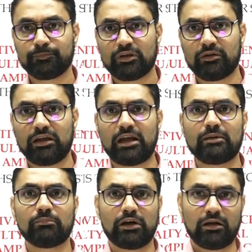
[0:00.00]
Okay,
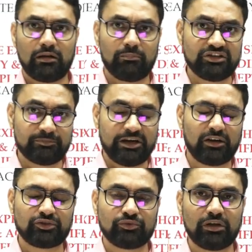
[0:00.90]
I'm a much
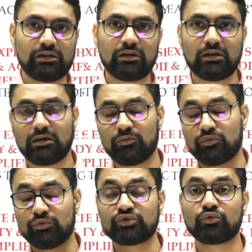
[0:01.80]
better student who
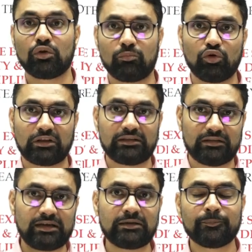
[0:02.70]
could score more than
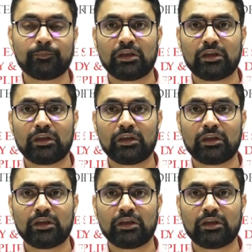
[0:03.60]
that.